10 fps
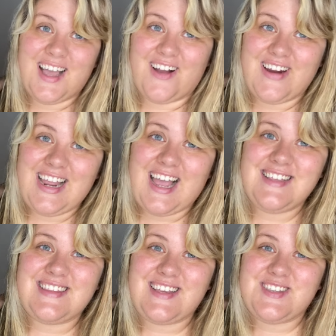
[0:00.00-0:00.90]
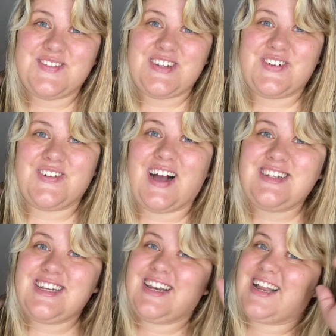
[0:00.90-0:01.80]
All right, guys, thanks so much for
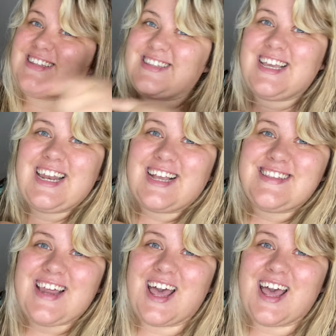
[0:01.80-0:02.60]
watching, and I'll see you next